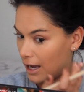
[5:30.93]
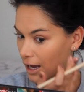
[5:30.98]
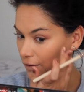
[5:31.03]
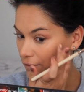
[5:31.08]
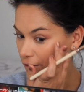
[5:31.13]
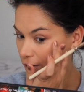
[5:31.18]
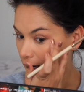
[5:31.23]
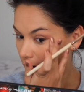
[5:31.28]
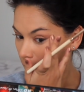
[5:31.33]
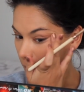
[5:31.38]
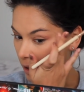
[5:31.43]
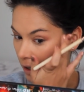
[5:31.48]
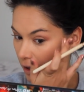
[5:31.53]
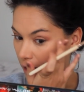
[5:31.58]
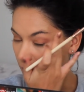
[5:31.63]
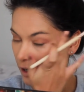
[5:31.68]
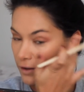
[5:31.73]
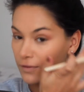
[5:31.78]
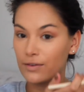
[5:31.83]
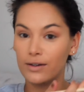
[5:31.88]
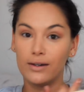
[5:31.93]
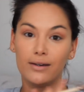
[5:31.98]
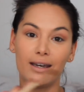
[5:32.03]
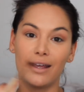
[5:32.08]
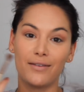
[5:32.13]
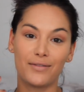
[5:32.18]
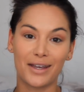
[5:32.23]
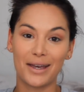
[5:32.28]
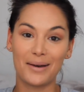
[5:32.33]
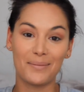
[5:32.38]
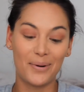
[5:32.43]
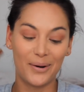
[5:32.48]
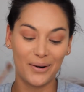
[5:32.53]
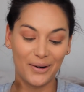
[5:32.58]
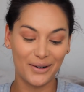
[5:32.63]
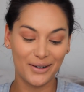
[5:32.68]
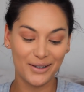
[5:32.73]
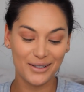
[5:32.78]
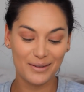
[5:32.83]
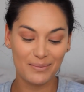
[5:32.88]
every day of my life and never get
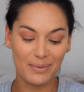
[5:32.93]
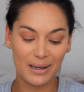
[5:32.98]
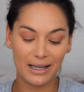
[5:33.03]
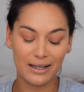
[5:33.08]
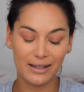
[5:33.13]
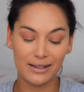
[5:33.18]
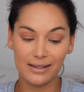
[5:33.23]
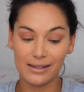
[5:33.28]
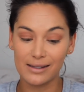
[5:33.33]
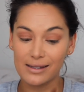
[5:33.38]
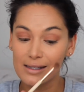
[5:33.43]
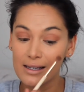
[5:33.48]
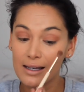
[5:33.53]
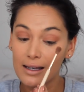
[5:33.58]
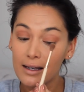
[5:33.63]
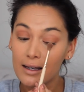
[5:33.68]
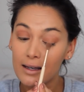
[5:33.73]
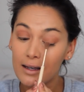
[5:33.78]
bored, because